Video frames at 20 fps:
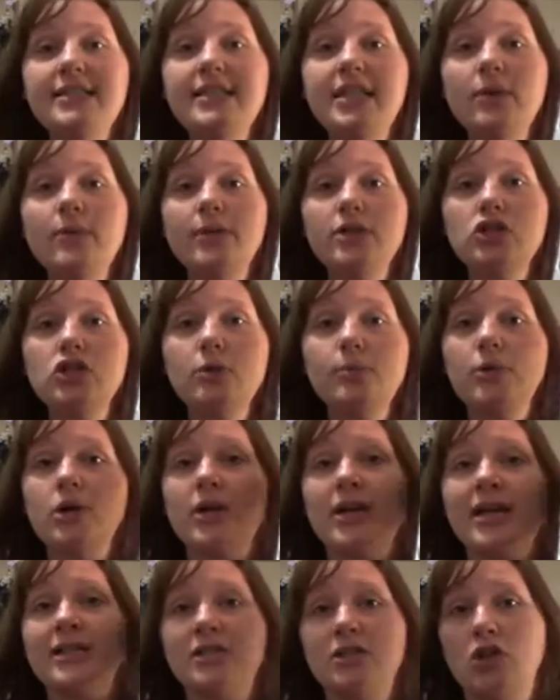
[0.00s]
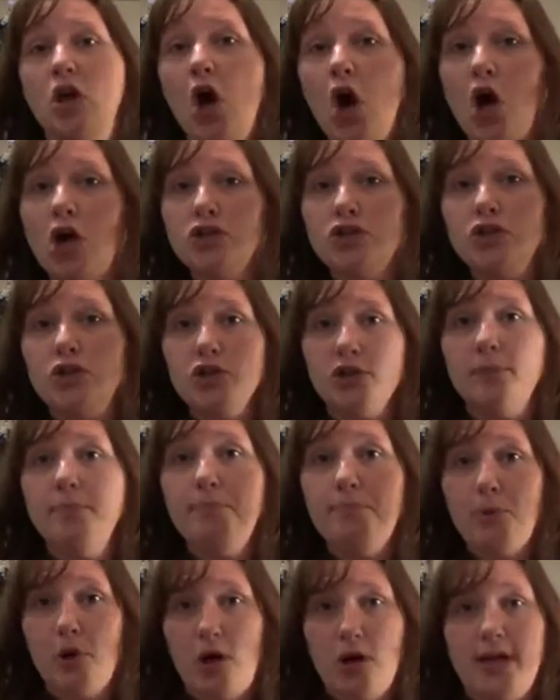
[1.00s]
is the original book. It's an altered
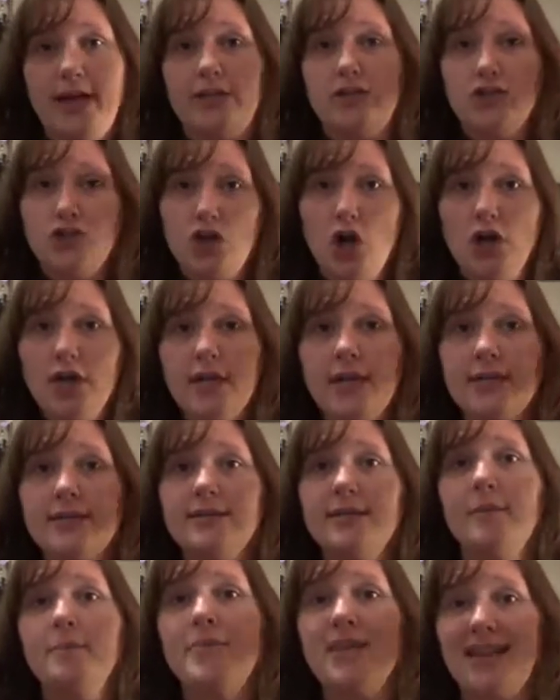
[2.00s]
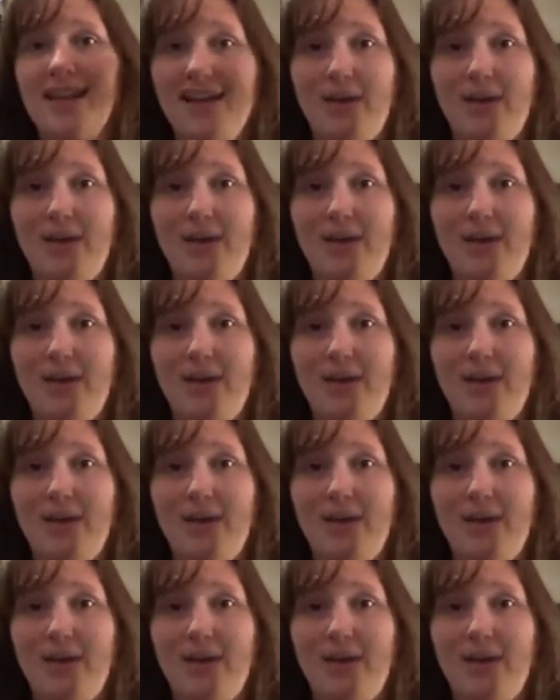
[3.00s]
book. It started as something